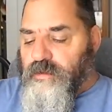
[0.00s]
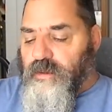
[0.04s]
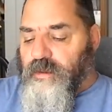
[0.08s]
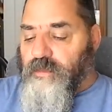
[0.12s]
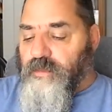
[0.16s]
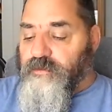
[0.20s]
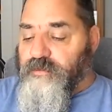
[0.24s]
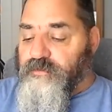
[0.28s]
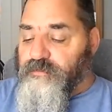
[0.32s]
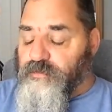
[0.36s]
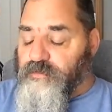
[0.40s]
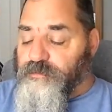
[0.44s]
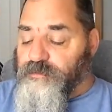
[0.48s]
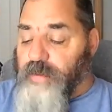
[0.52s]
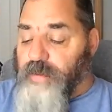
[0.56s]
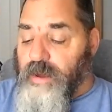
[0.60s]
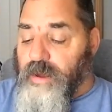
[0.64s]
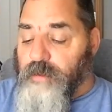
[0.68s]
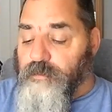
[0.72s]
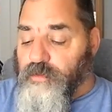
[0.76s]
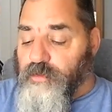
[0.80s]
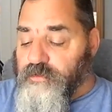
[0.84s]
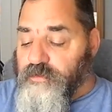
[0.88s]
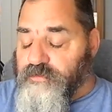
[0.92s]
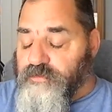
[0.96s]
Now, this was
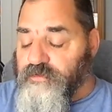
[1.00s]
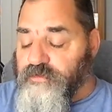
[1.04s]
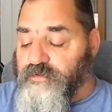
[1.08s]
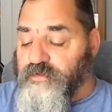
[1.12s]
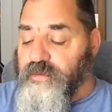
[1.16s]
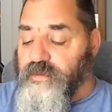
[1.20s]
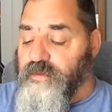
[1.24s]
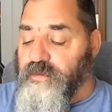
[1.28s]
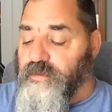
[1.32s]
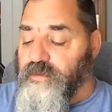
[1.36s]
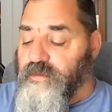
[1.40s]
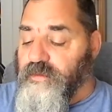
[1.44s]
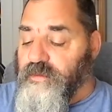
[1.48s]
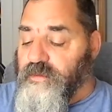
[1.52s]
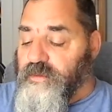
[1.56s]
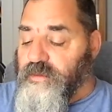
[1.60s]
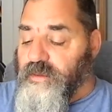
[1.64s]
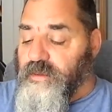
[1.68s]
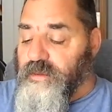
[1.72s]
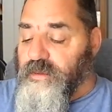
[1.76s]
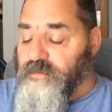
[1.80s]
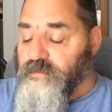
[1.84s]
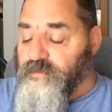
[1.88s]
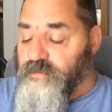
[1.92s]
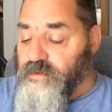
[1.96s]
published
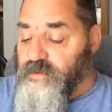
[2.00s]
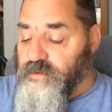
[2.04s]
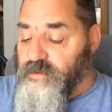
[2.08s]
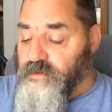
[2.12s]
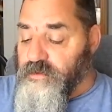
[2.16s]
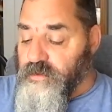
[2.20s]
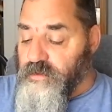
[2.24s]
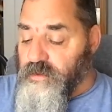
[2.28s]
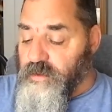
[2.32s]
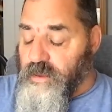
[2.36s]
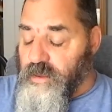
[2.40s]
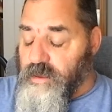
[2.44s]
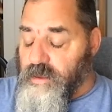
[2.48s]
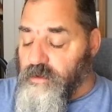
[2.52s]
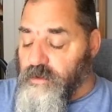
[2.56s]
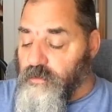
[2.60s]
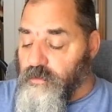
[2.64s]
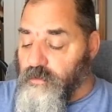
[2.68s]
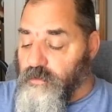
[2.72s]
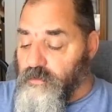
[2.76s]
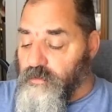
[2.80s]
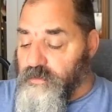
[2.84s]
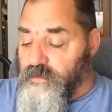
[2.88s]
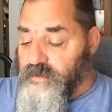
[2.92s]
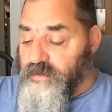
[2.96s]
in the uh,
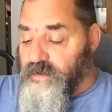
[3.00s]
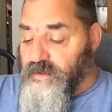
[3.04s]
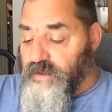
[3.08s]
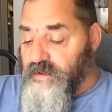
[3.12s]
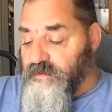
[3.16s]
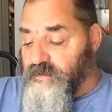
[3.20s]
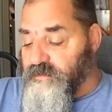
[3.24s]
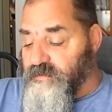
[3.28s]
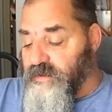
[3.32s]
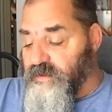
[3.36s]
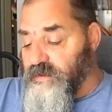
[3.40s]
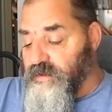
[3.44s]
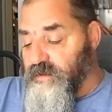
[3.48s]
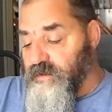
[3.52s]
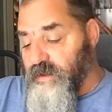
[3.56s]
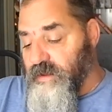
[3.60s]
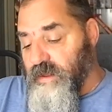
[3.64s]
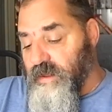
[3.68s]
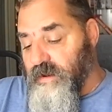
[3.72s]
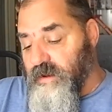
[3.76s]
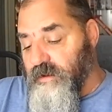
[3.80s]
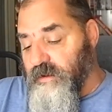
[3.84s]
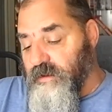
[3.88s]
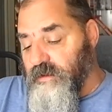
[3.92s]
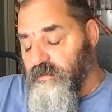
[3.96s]
early
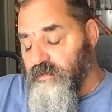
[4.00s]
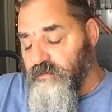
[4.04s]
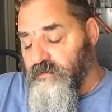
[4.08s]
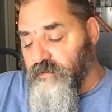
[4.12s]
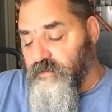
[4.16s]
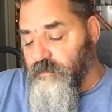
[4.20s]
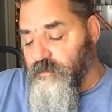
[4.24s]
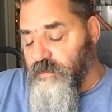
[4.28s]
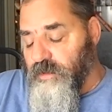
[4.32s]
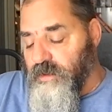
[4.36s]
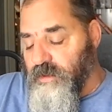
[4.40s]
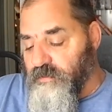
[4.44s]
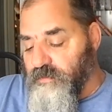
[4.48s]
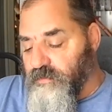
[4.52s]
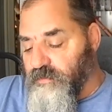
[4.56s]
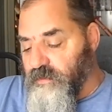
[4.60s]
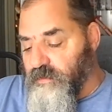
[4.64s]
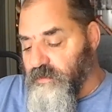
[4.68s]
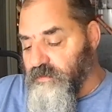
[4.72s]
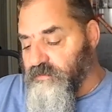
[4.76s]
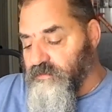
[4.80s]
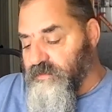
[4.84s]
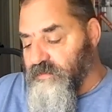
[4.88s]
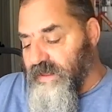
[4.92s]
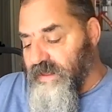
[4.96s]
1990s. Let me get the
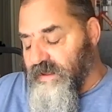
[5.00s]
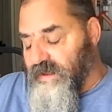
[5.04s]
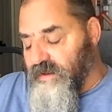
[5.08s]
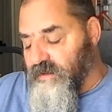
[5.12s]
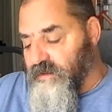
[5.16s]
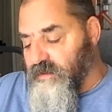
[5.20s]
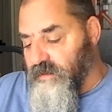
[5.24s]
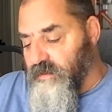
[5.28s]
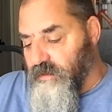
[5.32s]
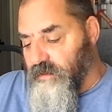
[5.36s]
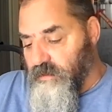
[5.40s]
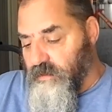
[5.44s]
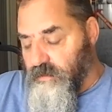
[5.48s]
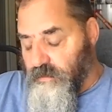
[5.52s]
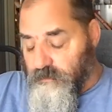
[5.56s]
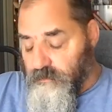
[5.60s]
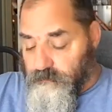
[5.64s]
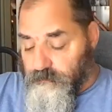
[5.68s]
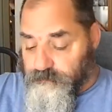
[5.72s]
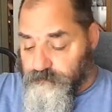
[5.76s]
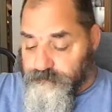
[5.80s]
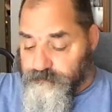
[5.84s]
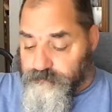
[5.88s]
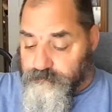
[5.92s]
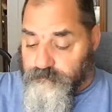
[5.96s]
exact
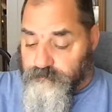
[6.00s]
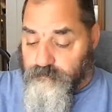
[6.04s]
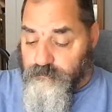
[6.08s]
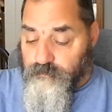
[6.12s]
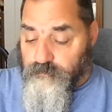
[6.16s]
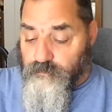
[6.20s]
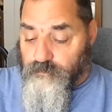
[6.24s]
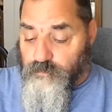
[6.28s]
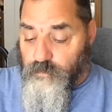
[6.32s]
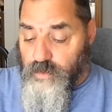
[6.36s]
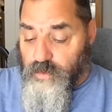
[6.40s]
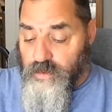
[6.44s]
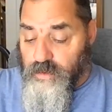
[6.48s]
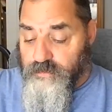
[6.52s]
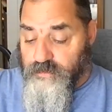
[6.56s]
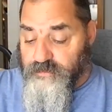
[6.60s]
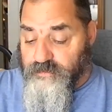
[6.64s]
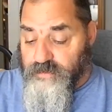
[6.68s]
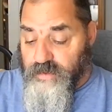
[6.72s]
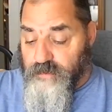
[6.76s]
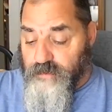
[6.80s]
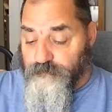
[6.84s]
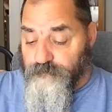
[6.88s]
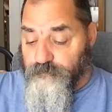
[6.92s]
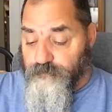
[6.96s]
uh,
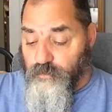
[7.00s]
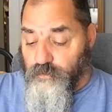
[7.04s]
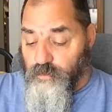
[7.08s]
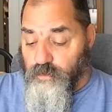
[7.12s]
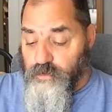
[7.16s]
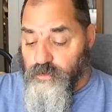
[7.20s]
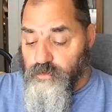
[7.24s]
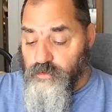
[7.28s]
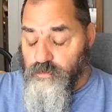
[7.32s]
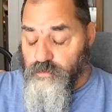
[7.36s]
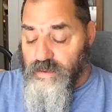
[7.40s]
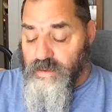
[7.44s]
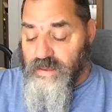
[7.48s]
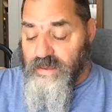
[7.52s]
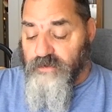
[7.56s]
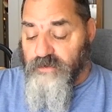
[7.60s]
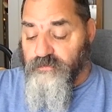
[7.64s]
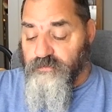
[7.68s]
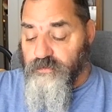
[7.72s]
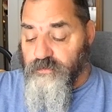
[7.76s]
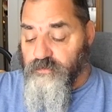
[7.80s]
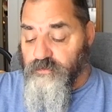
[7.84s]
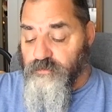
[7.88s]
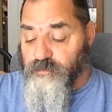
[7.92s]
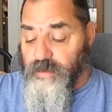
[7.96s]
date for you.
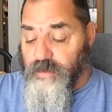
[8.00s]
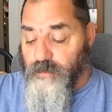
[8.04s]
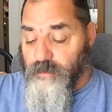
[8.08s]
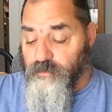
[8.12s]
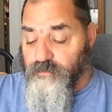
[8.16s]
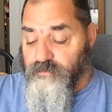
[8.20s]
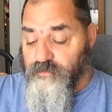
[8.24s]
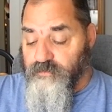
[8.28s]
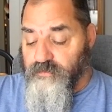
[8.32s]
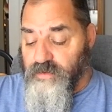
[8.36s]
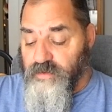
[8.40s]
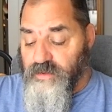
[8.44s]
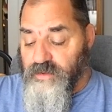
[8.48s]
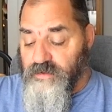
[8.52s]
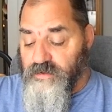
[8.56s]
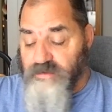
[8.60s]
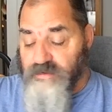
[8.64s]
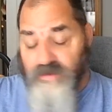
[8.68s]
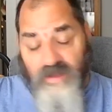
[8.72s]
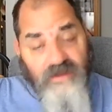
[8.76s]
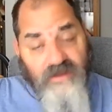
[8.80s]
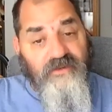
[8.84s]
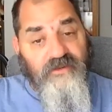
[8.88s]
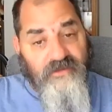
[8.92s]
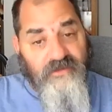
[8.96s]
Actually, it was published in
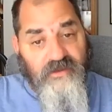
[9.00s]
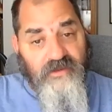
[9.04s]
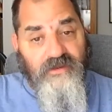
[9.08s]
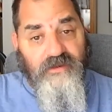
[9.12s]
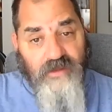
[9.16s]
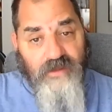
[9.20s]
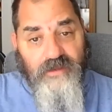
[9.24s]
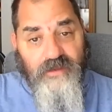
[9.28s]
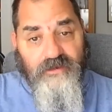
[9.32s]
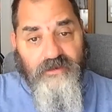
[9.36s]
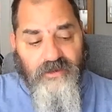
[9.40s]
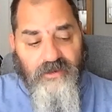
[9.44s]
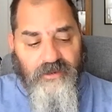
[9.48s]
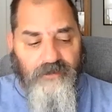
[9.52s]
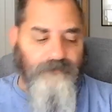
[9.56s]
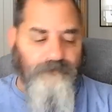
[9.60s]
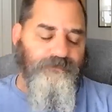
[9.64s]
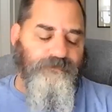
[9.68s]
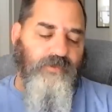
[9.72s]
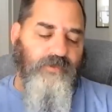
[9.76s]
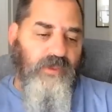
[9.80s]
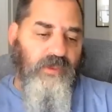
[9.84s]
1990.